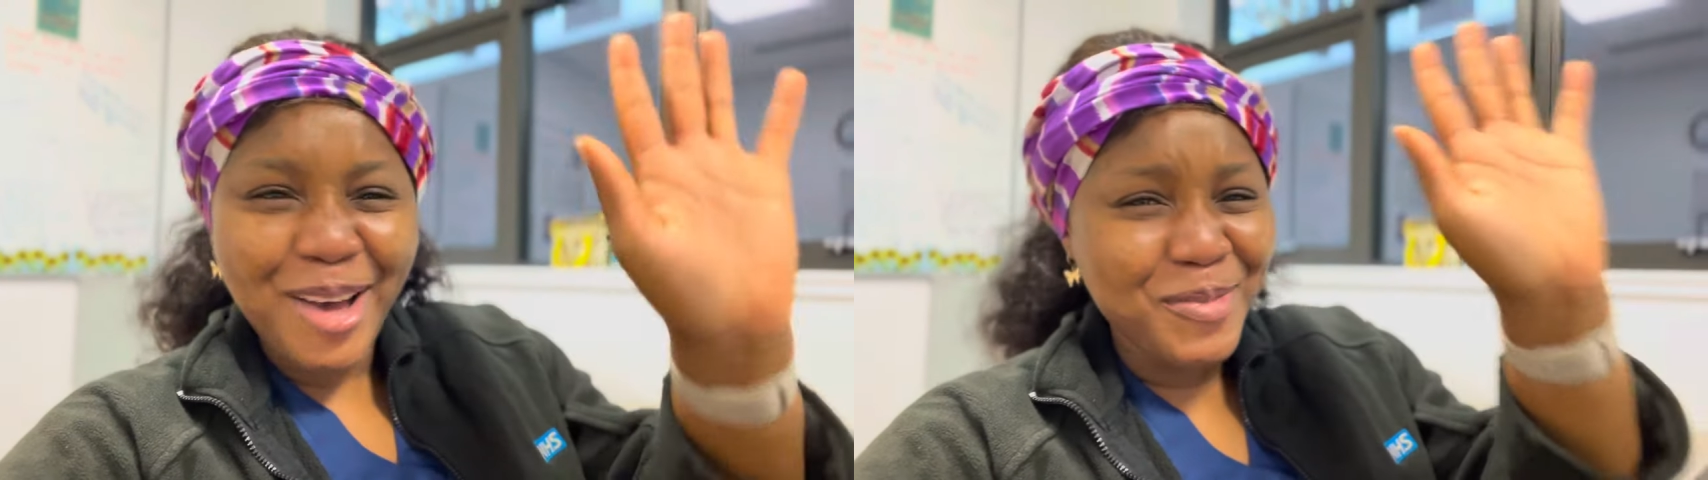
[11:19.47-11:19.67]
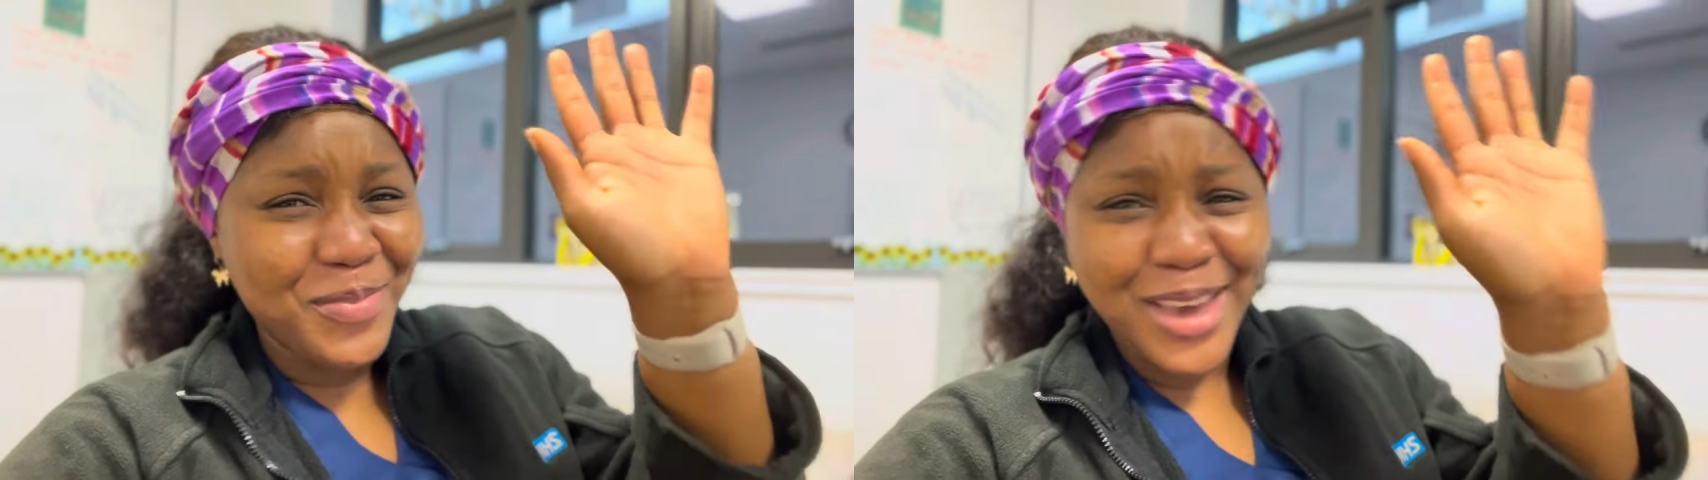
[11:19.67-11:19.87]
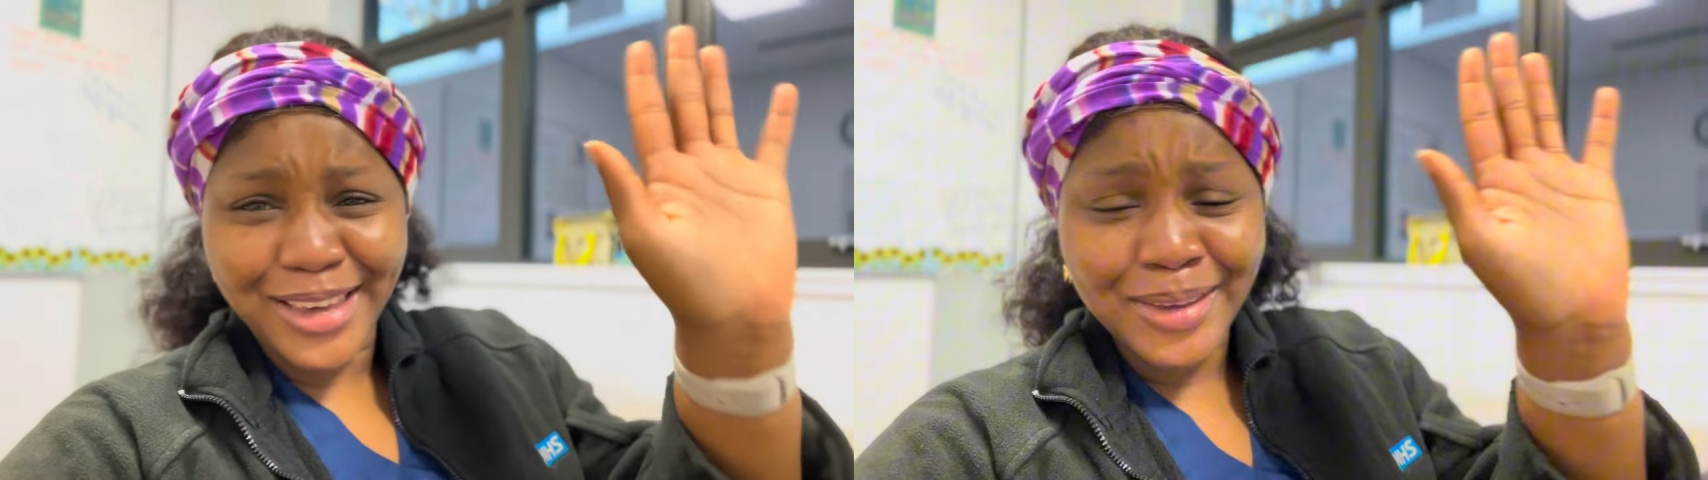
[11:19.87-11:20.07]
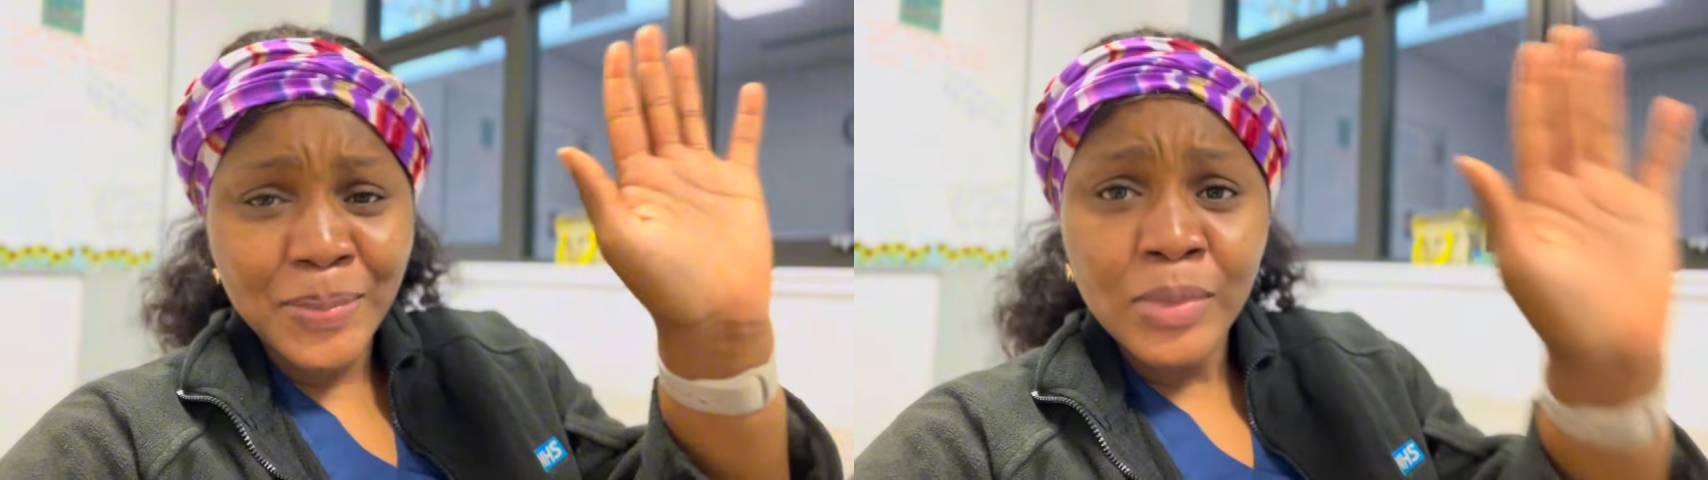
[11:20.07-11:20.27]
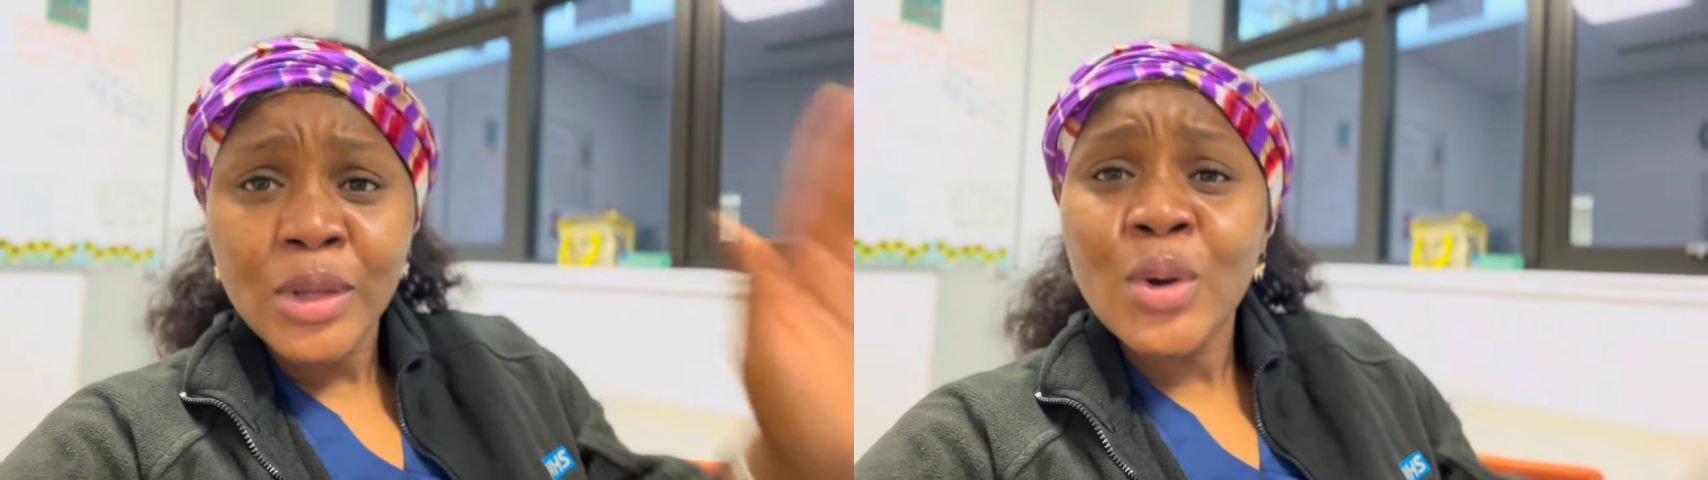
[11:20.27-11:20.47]
I beg.
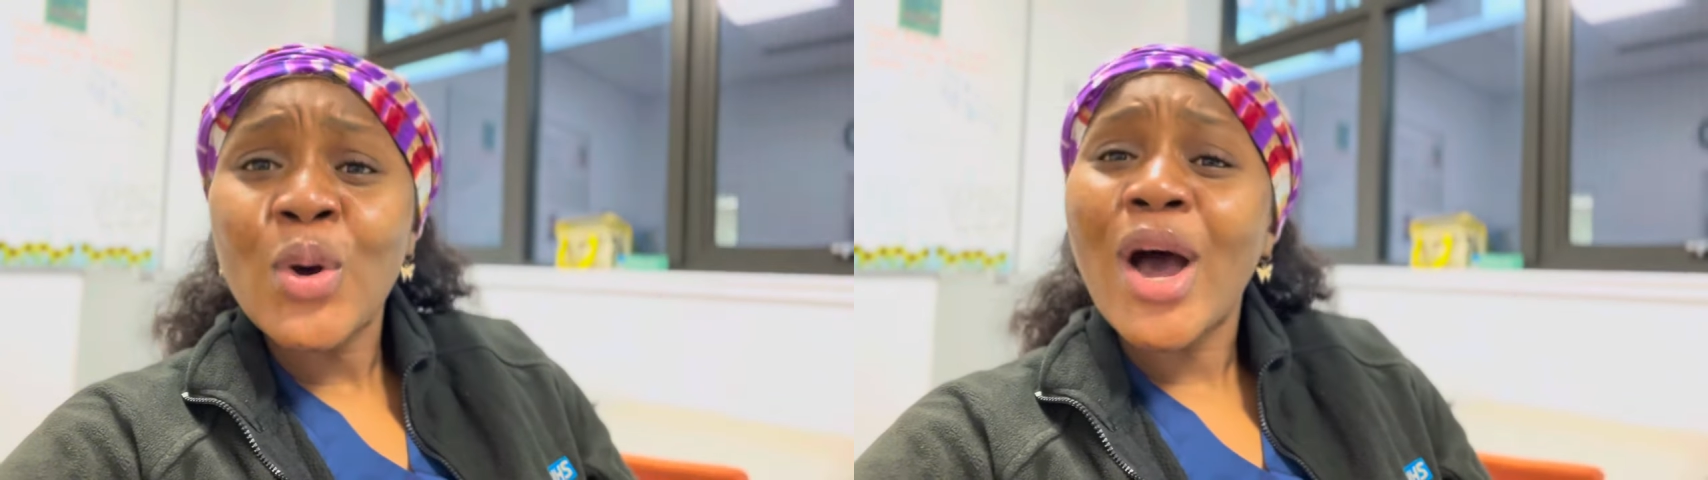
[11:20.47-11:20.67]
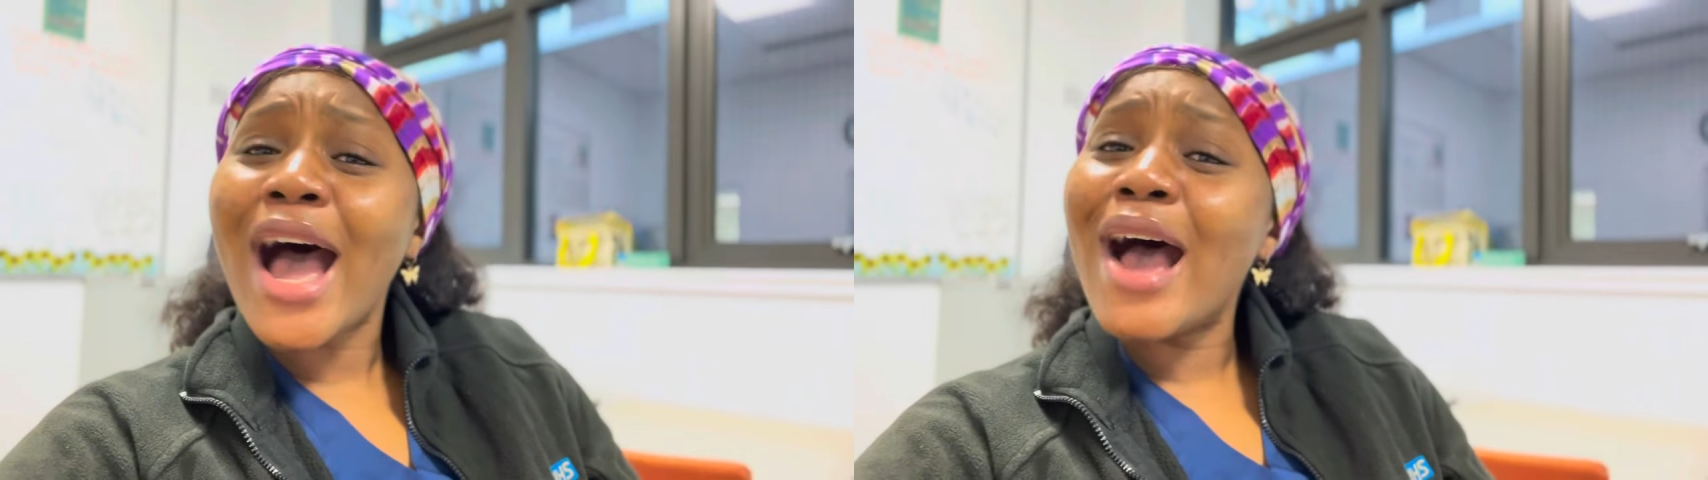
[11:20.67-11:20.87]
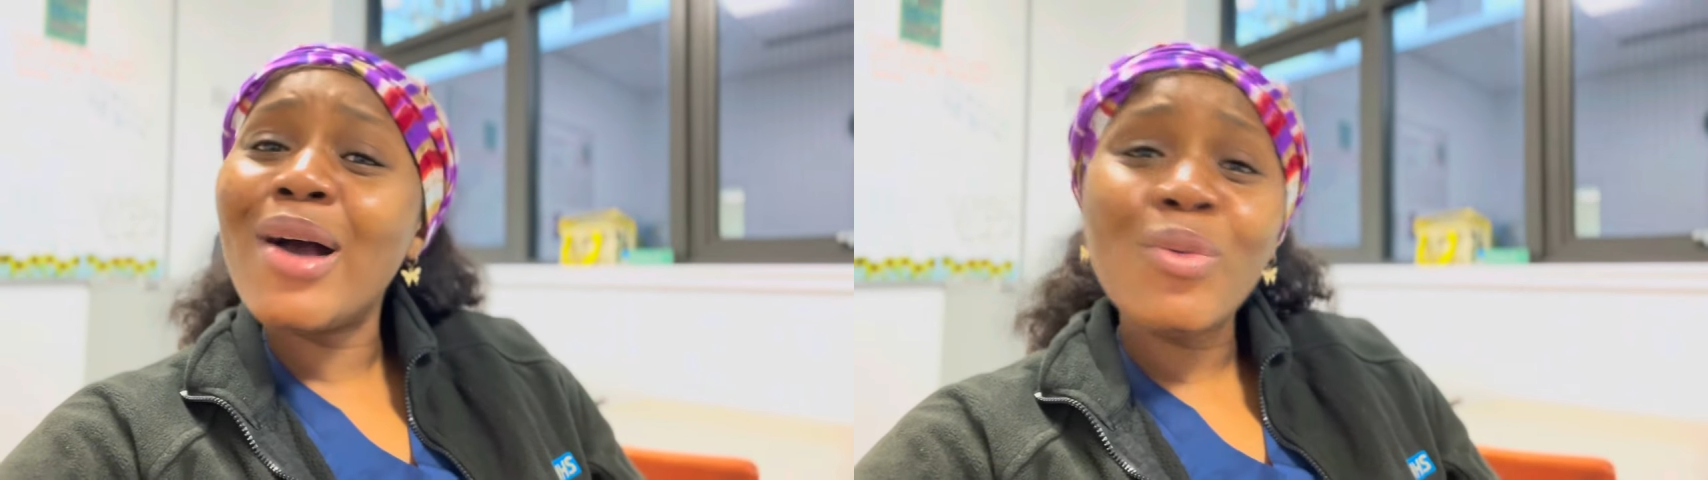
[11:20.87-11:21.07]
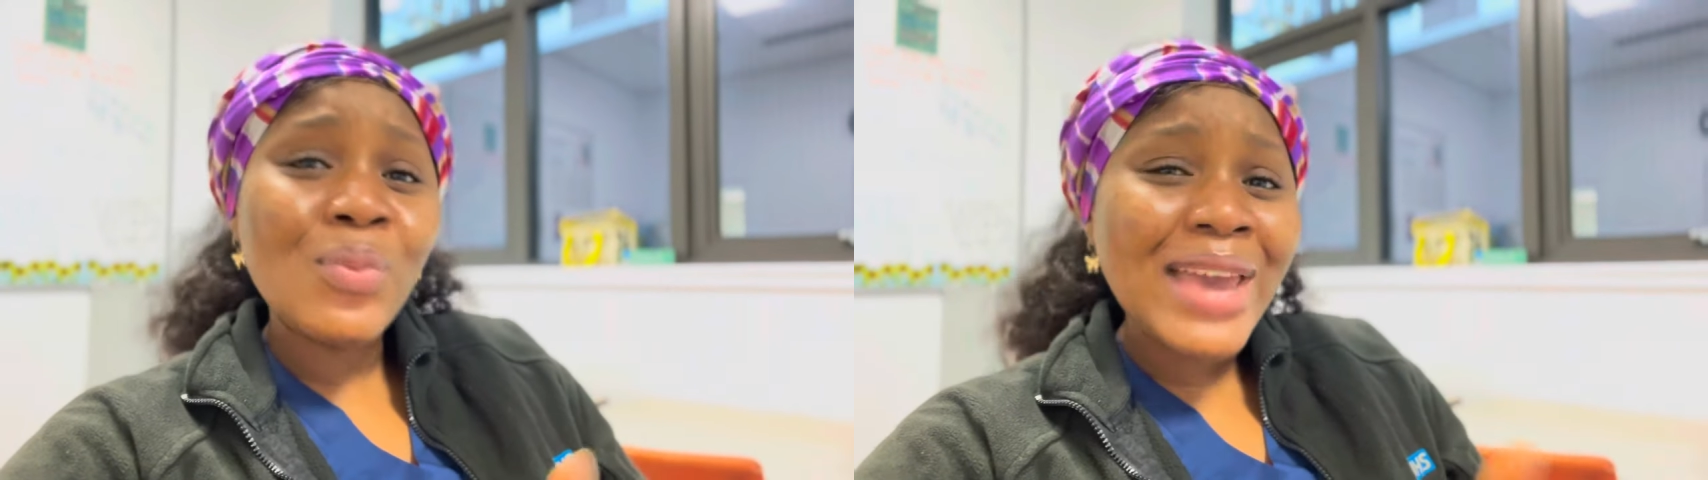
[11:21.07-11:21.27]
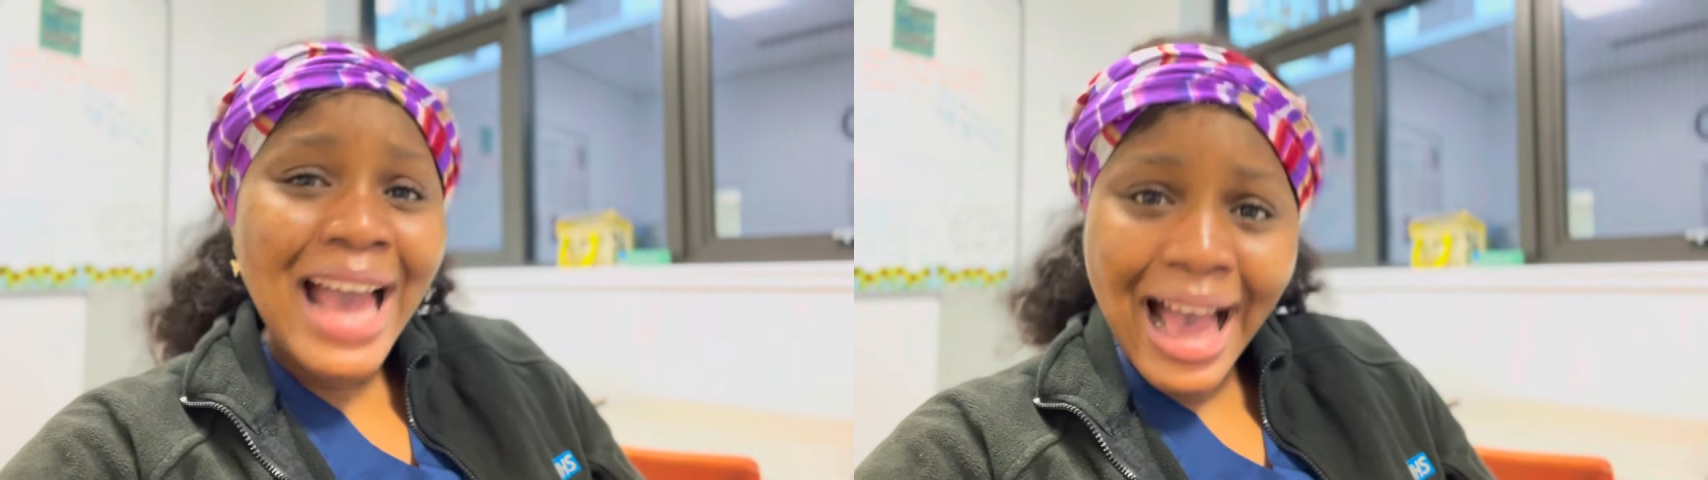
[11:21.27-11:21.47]

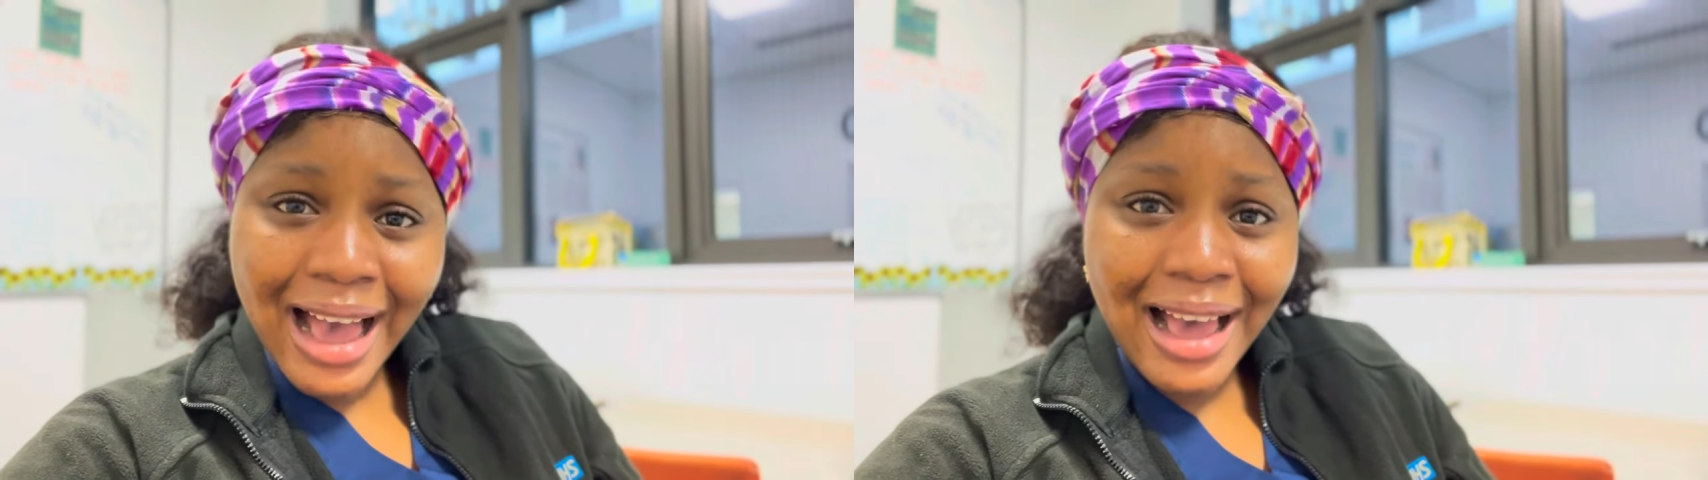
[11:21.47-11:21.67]
Where